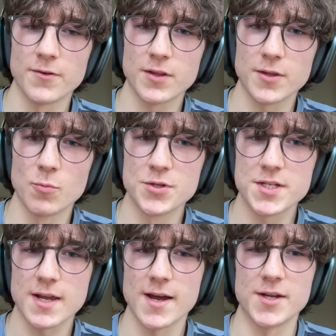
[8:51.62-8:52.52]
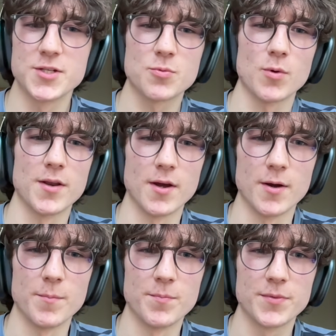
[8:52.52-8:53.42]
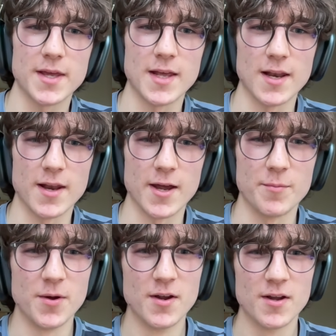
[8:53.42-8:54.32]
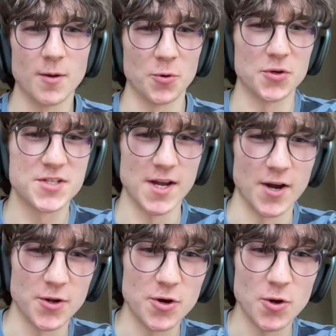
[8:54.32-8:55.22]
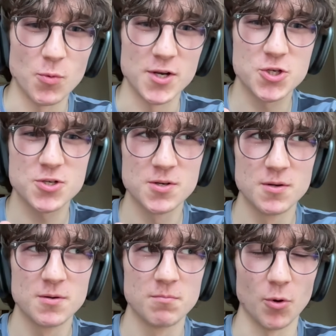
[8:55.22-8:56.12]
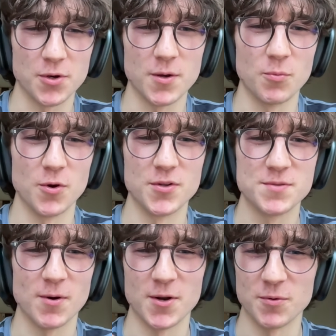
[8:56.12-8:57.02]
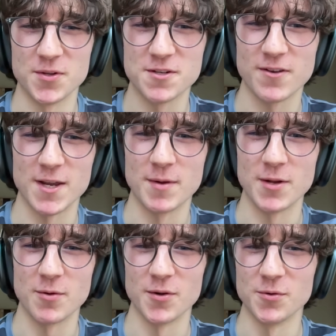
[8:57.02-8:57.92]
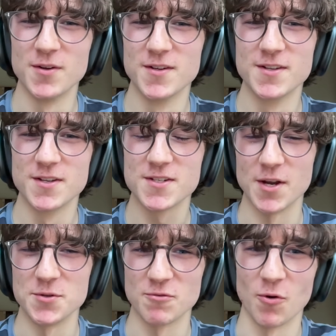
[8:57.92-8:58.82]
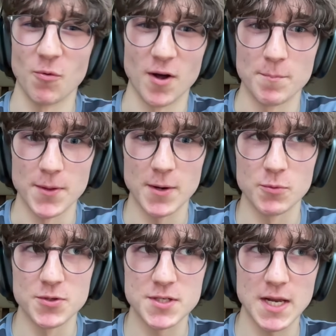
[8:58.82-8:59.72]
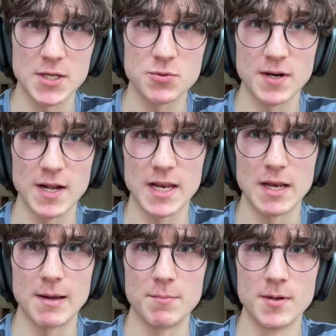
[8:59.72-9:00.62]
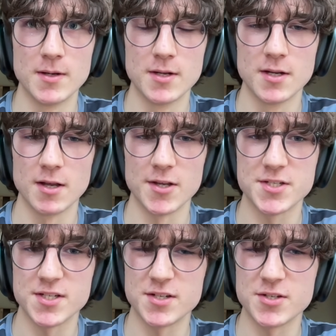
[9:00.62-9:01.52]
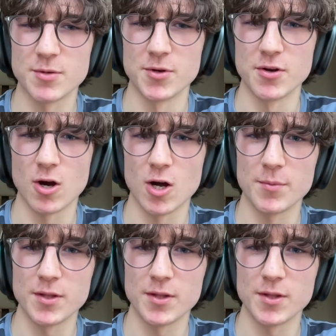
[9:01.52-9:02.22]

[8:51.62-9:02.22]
think there was a case when an LLM, I'm not going to say, I don't know which model it was, but I don't want to defame anyone or say it was the wrong one, but there was a case where an LLM assisted someone in harming